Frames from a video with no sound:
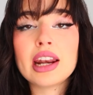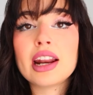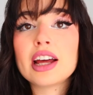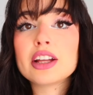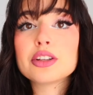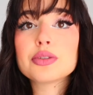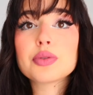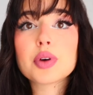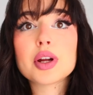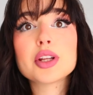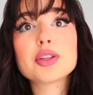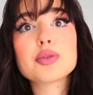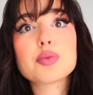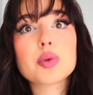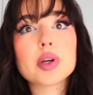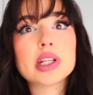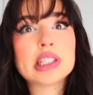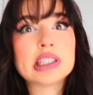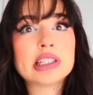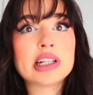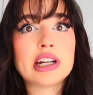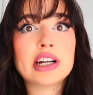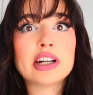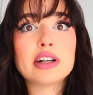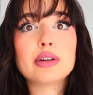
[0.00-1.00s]
and I tried to
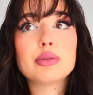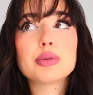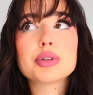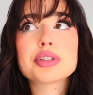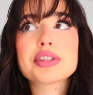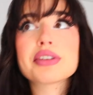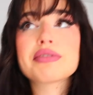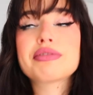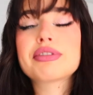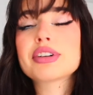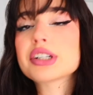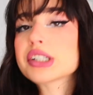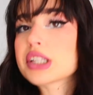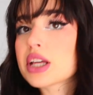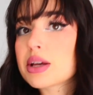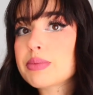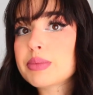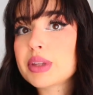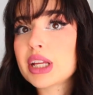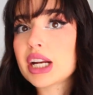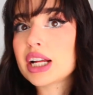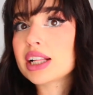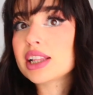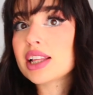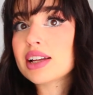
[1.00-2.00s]
went there. It was the first time
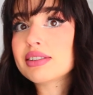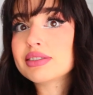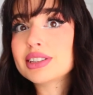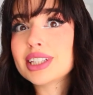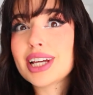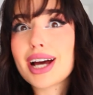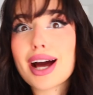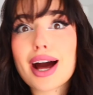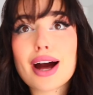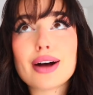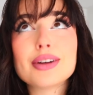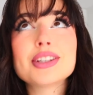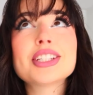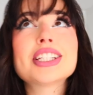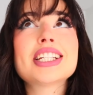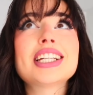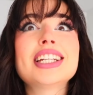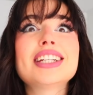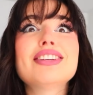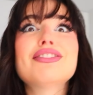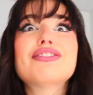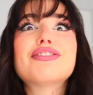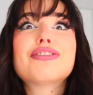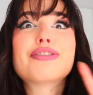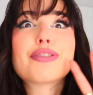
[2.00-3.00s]
that I left the house
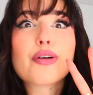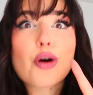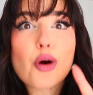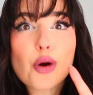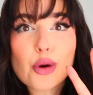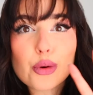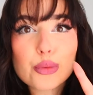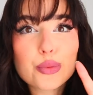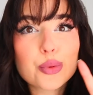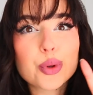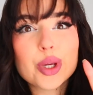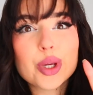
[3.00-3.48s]
in 4